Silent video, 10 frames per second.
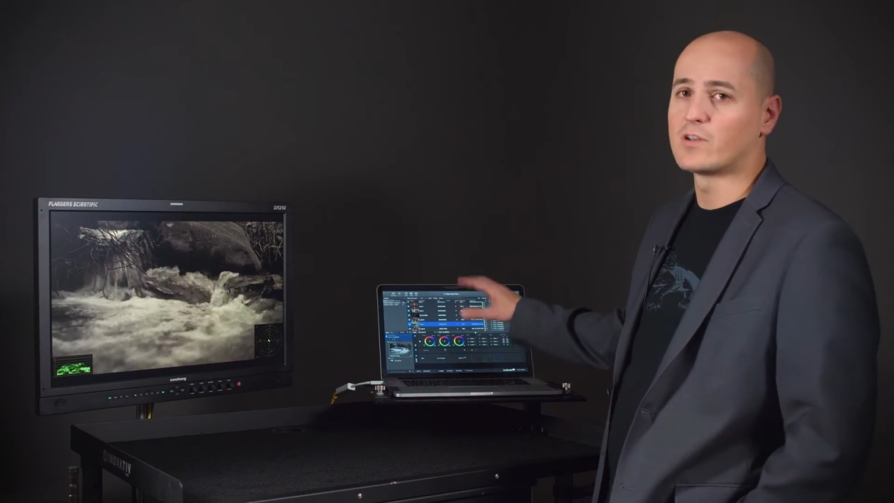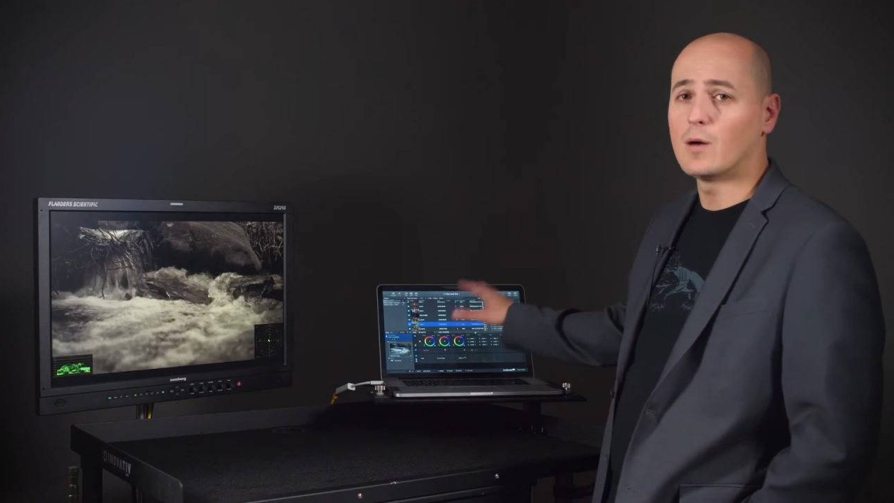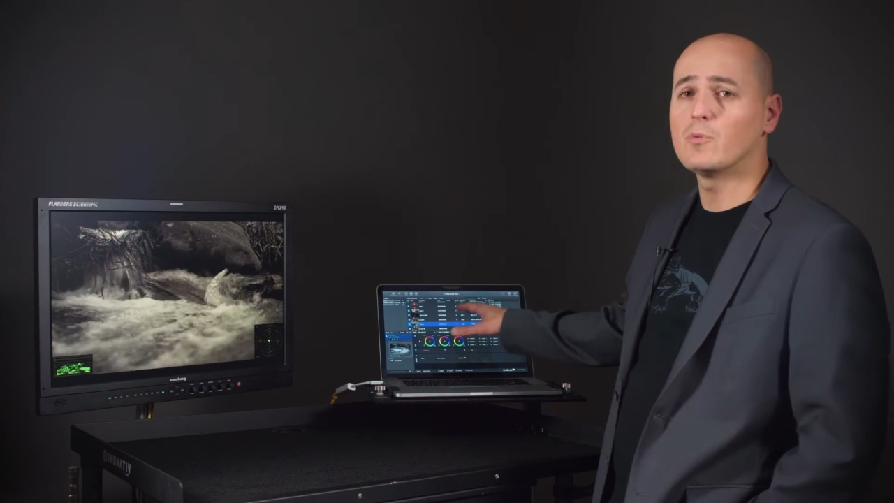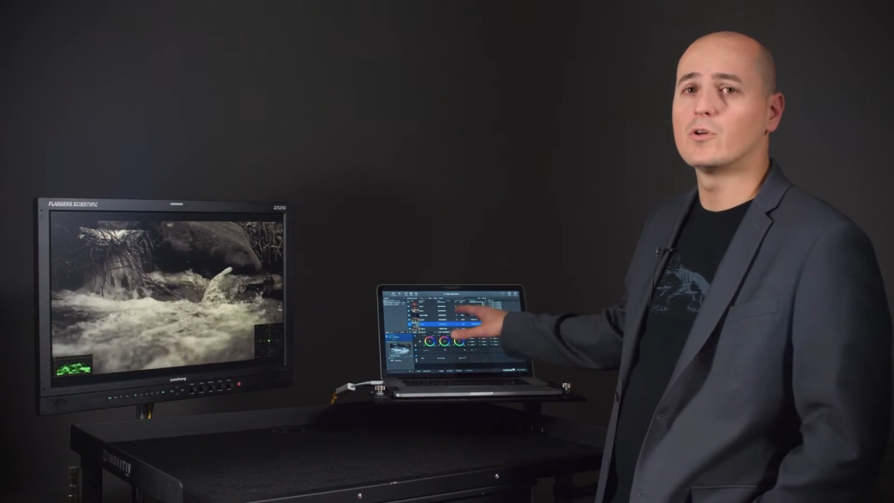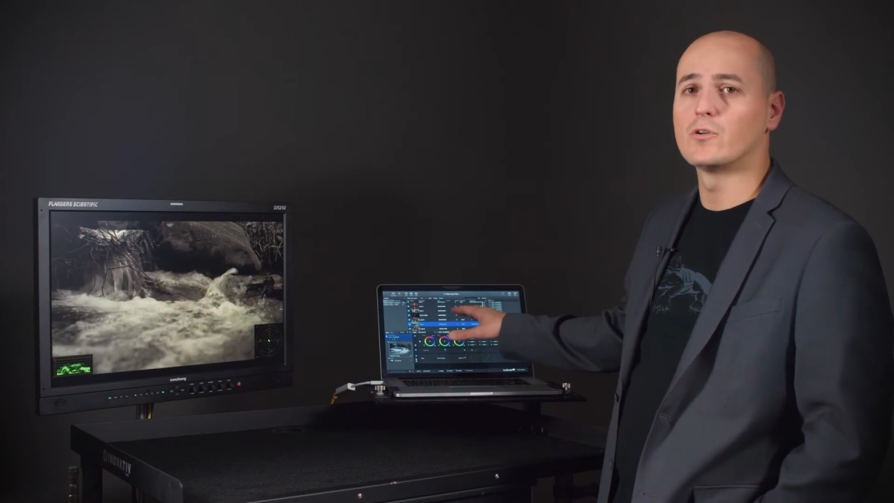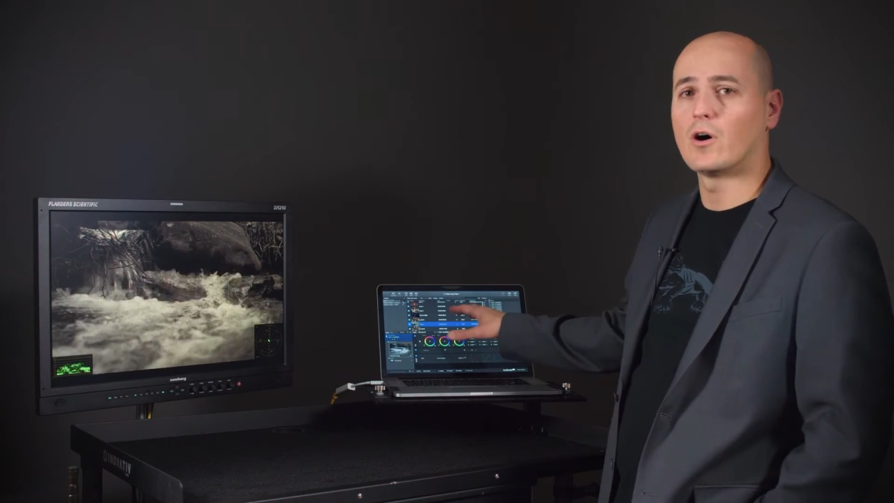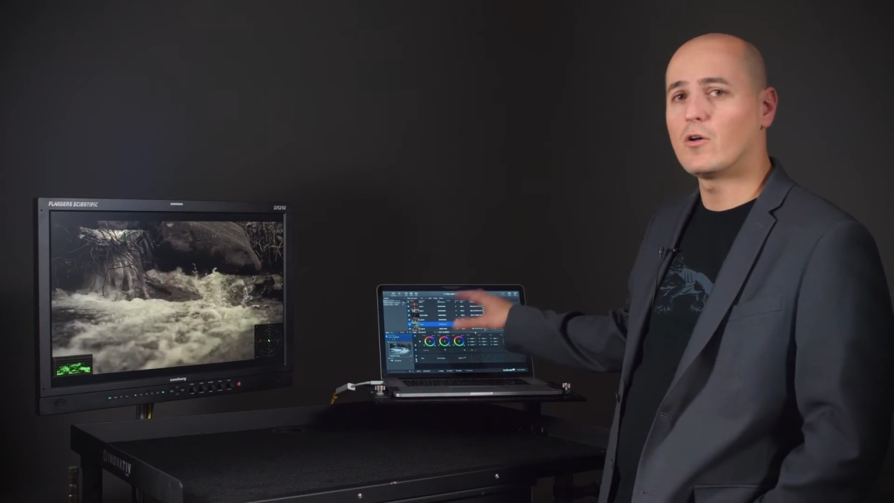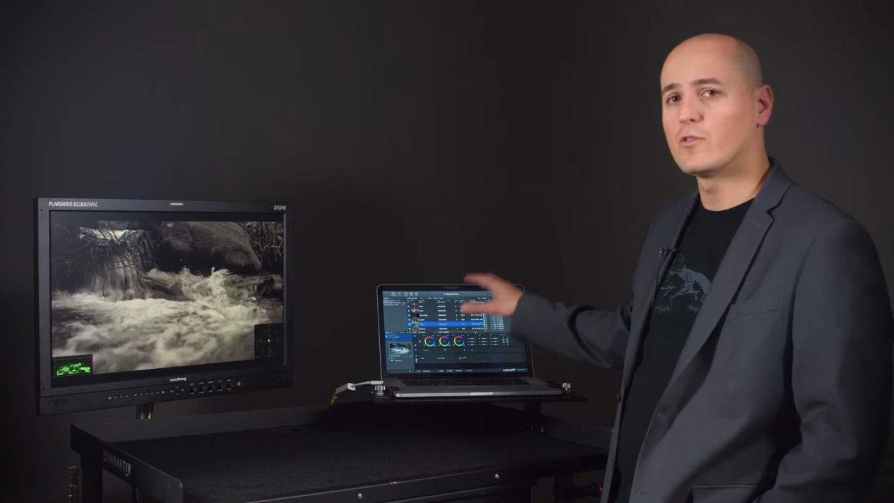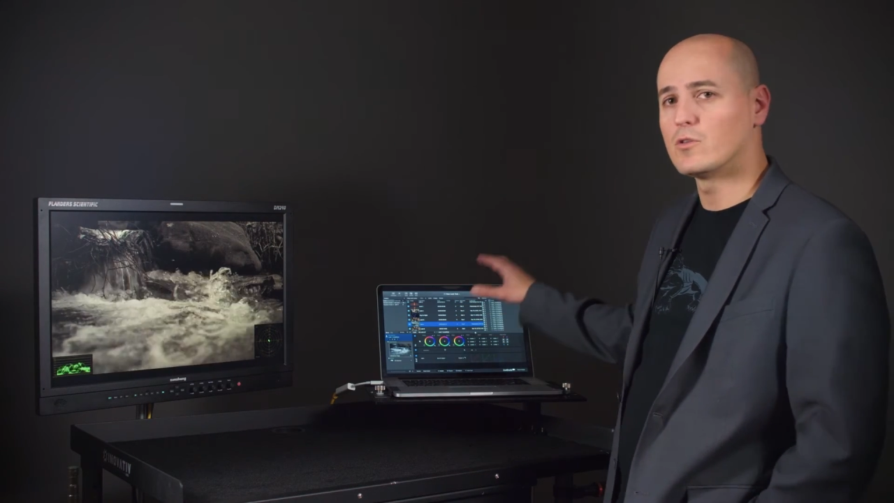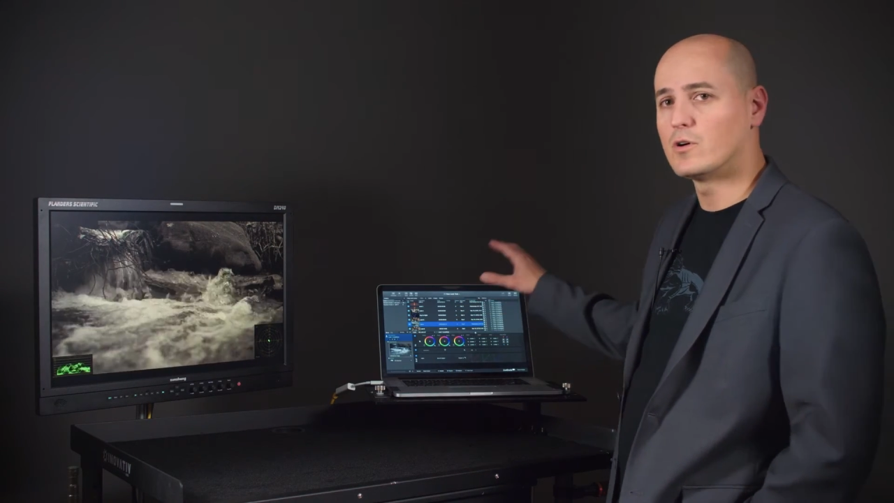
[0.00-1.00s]
and upload
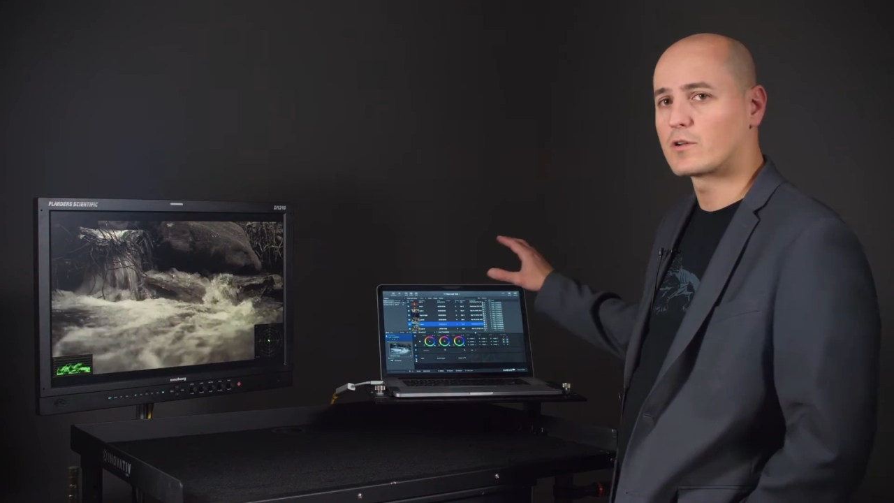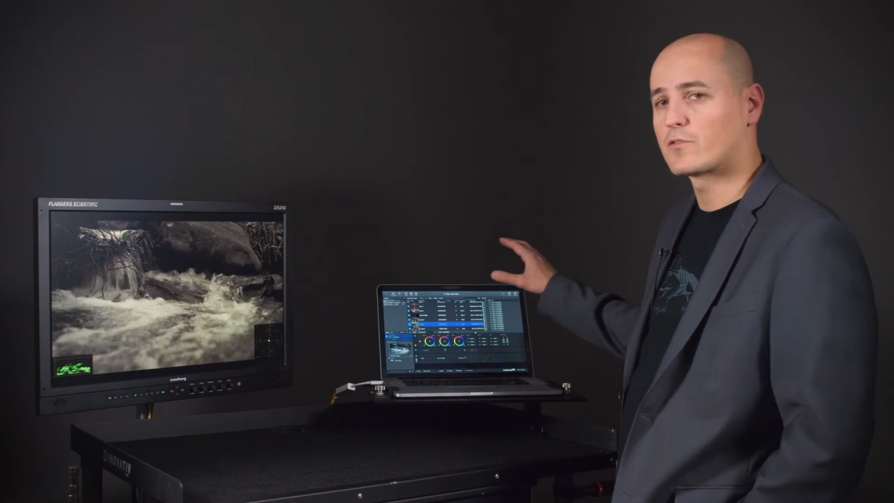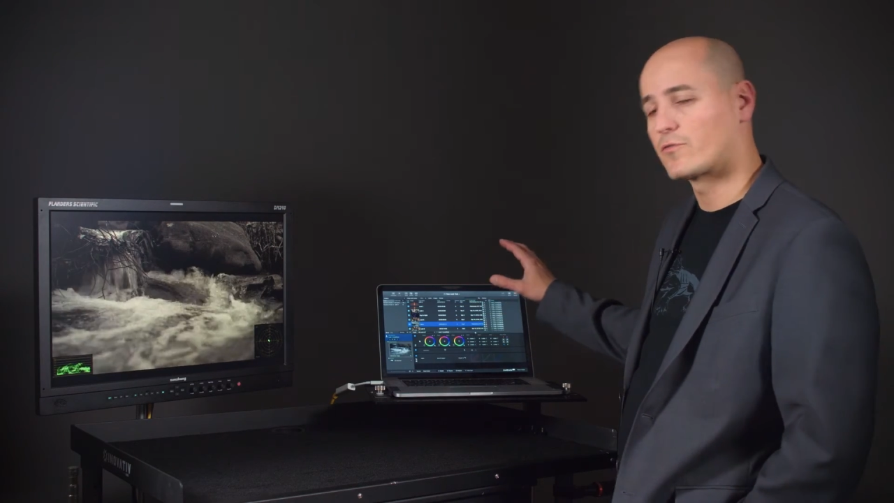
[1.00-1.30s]
all the looks